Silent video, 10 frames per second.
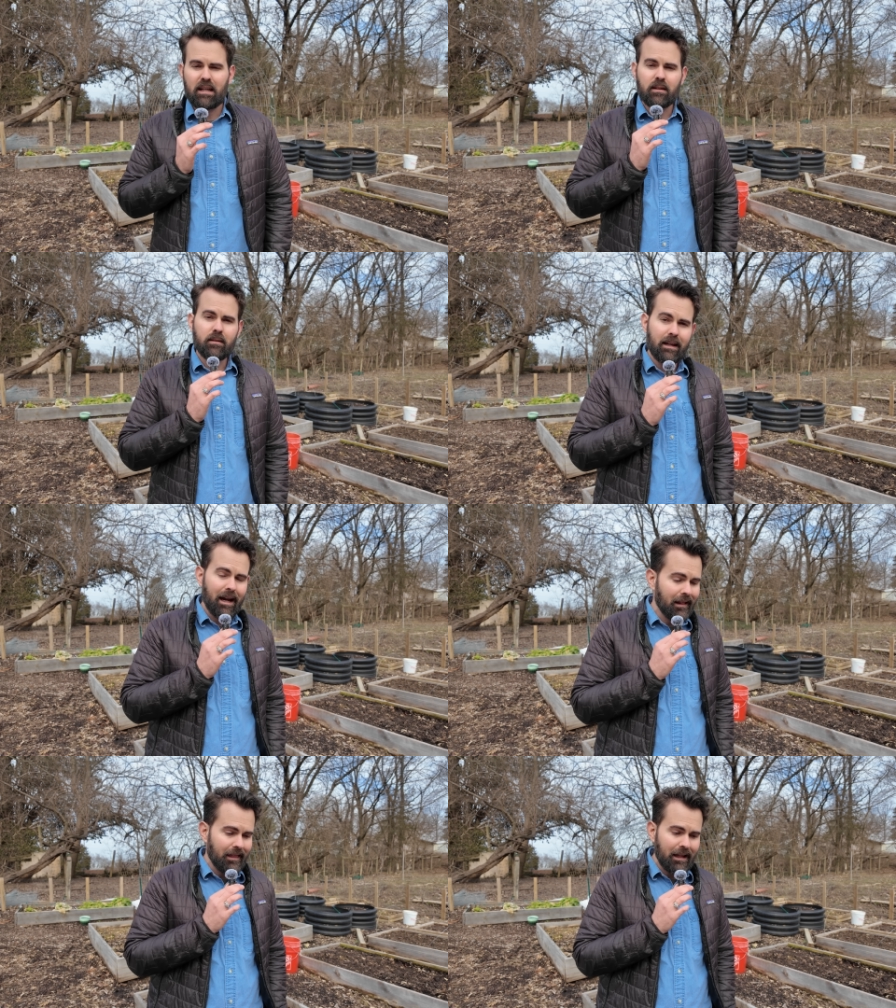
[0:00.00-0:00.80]
You
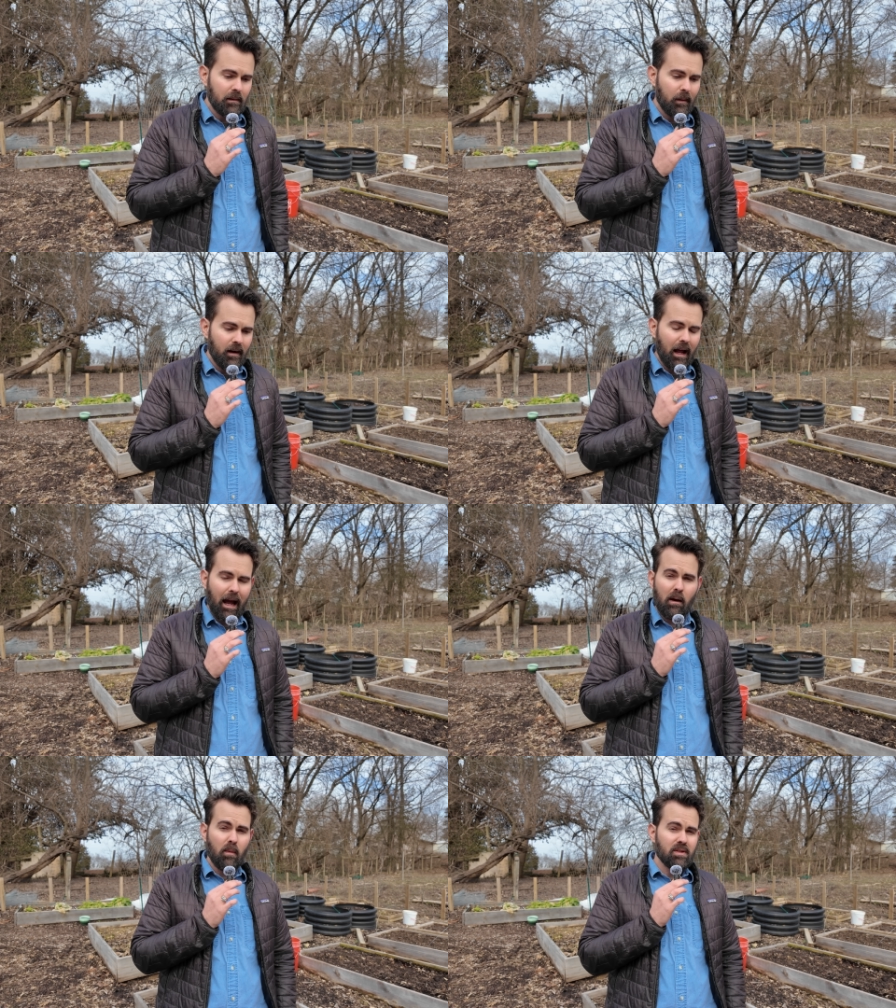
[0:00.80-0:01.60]
got to think about
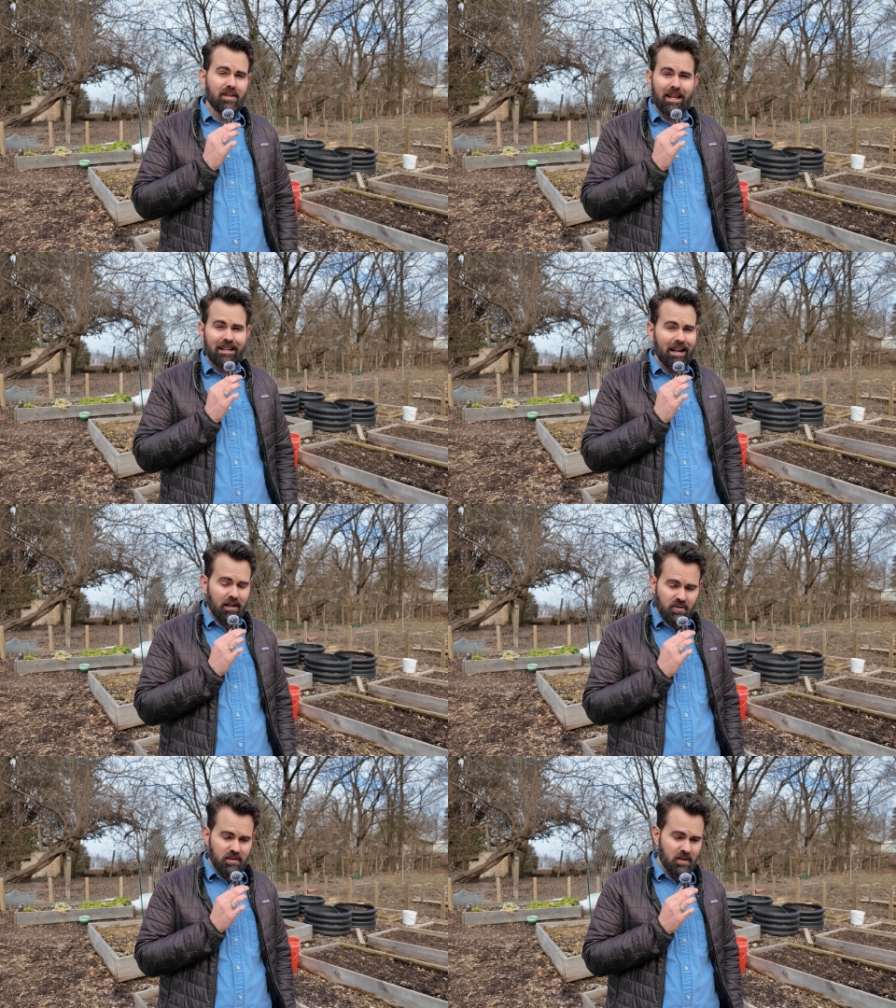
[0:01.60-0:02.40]
how much they can
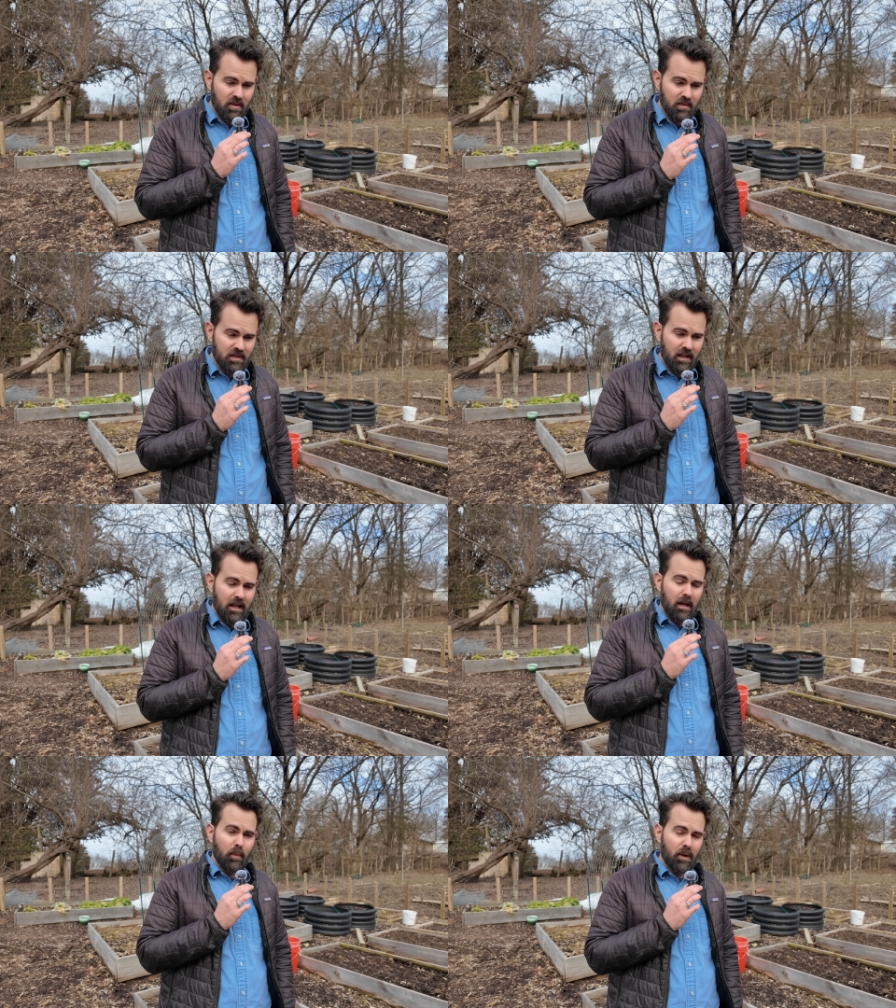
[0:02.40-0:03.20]
actually use.
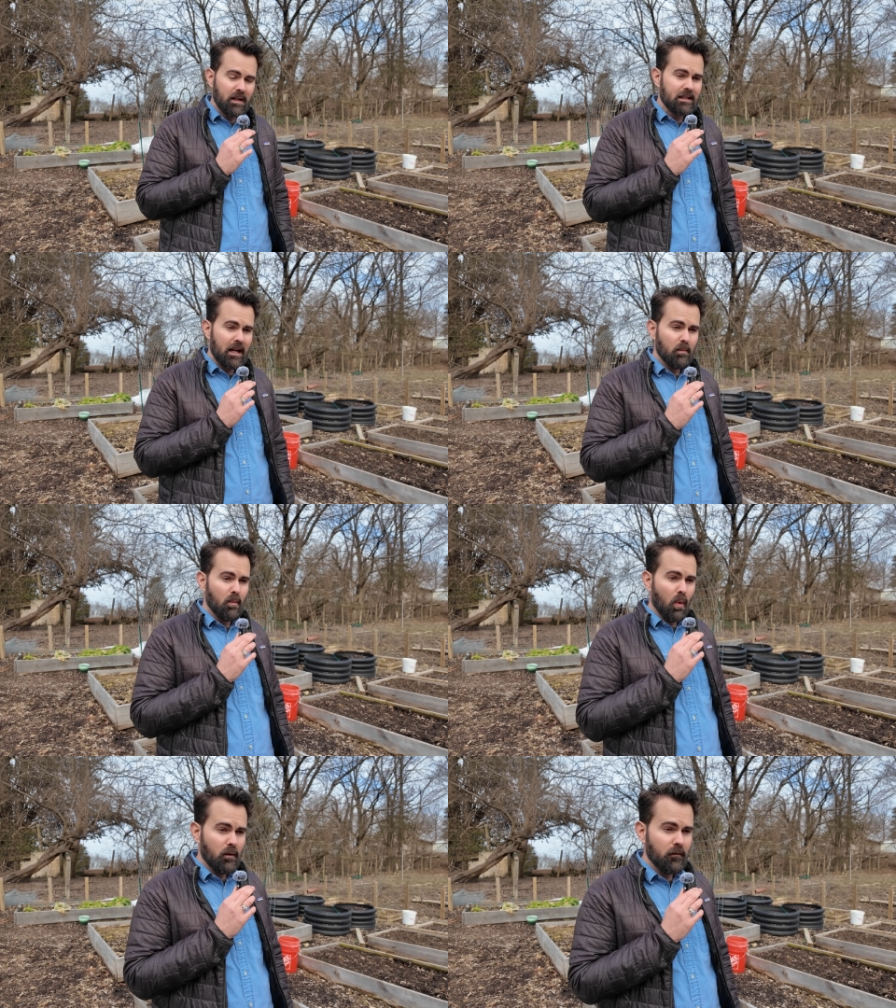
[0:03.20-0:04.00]
Putting down
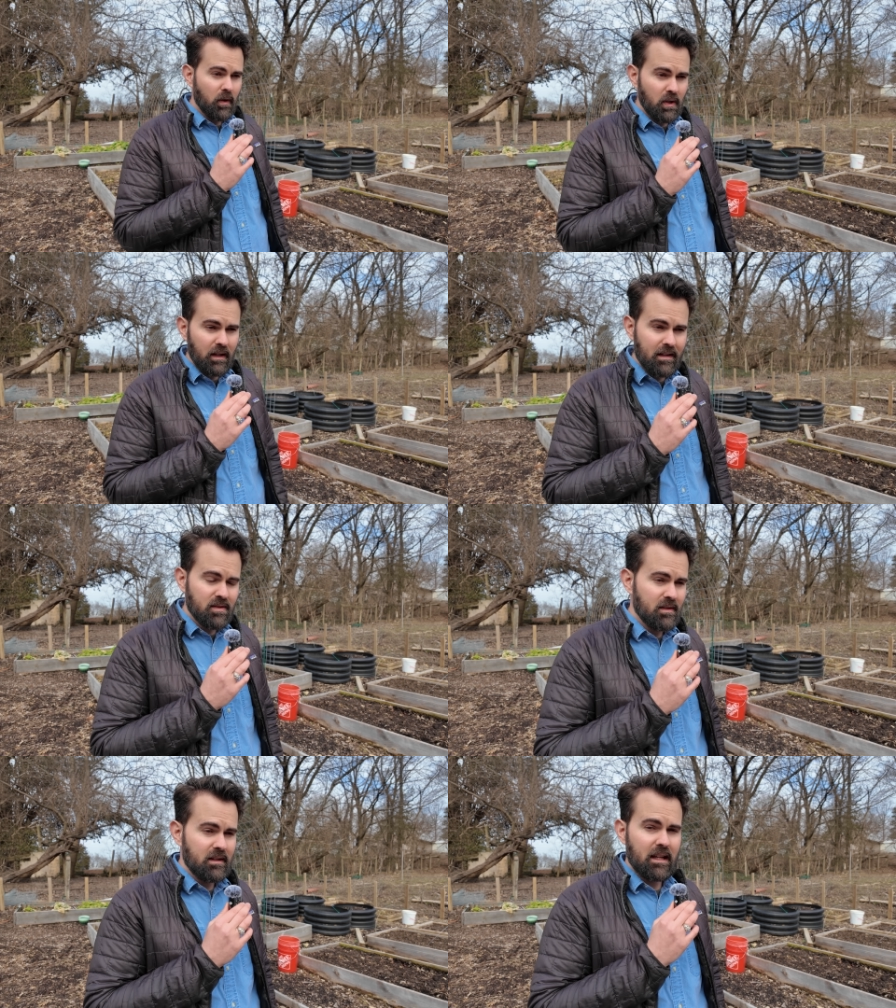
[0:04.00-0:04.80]
more
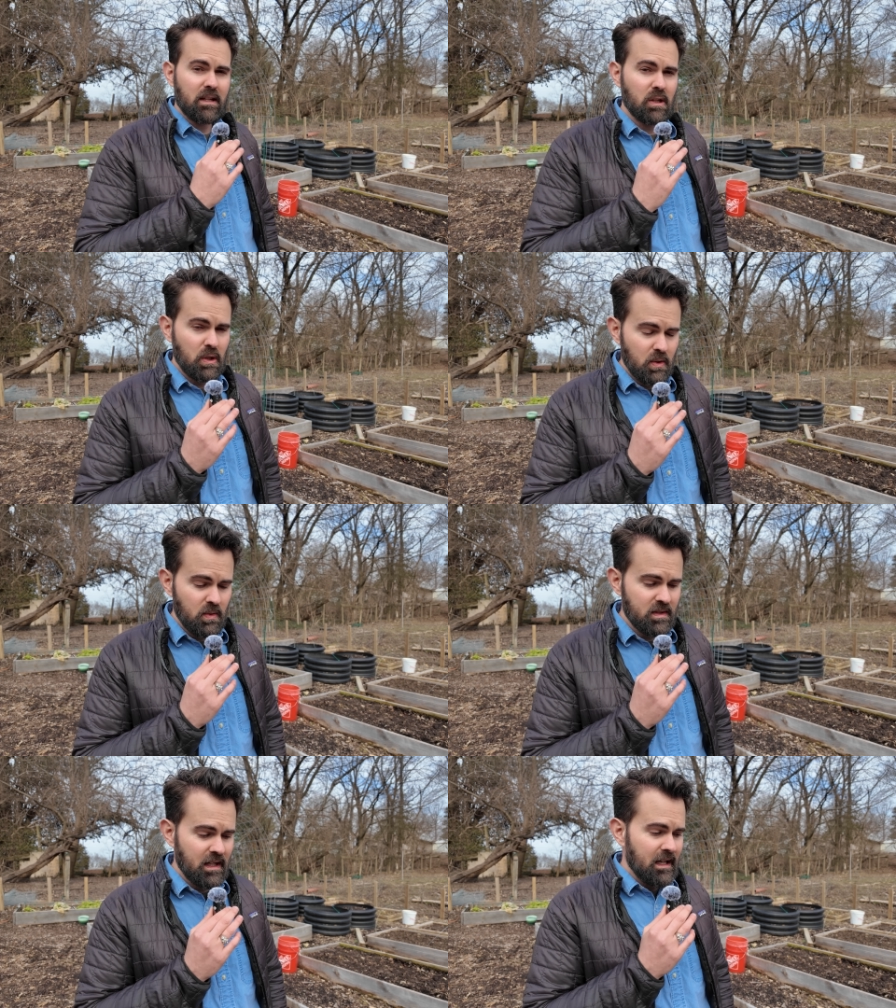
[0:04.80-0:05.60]
fertilizer than they can
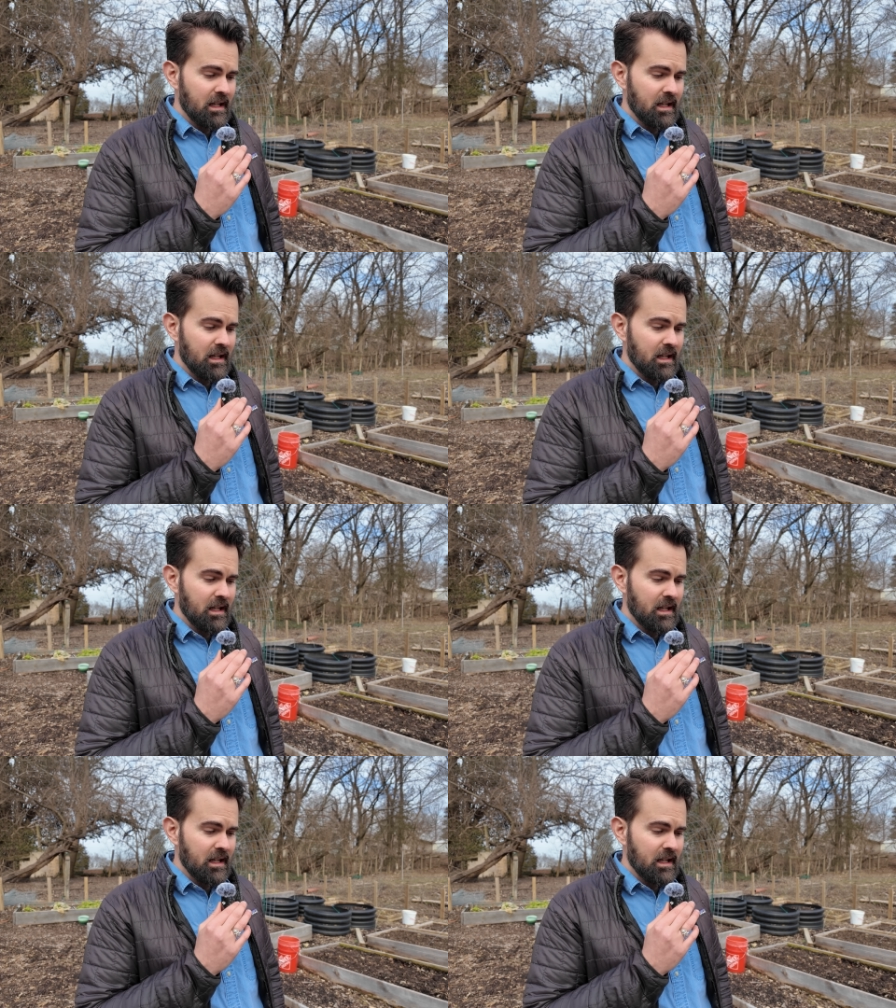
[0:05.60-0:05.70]
use